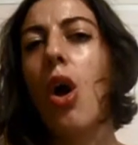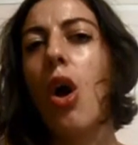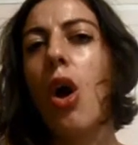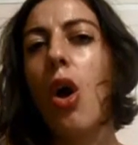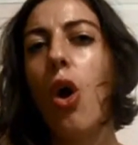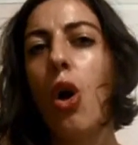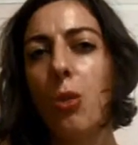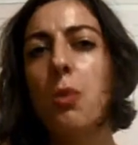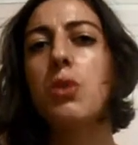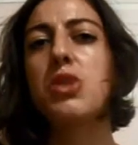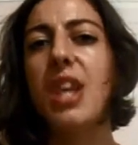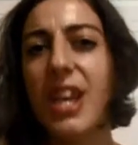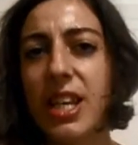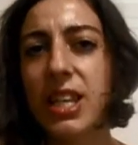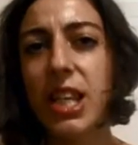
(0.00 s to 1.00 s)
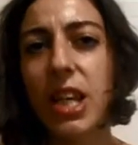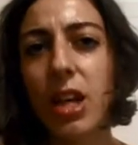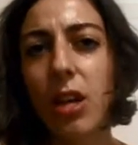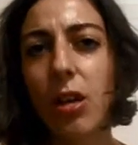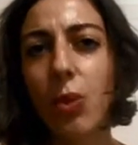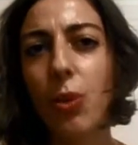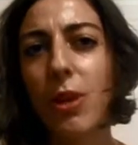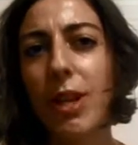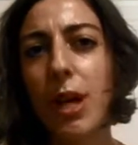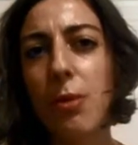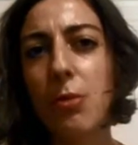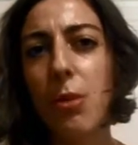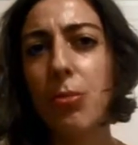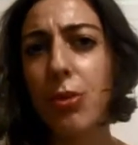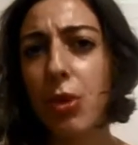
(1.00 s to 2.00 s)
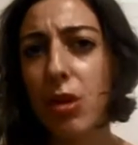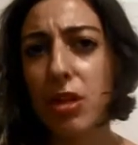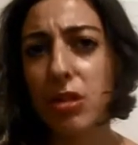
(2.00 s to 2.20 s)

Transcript: almost anything while I'm abroad.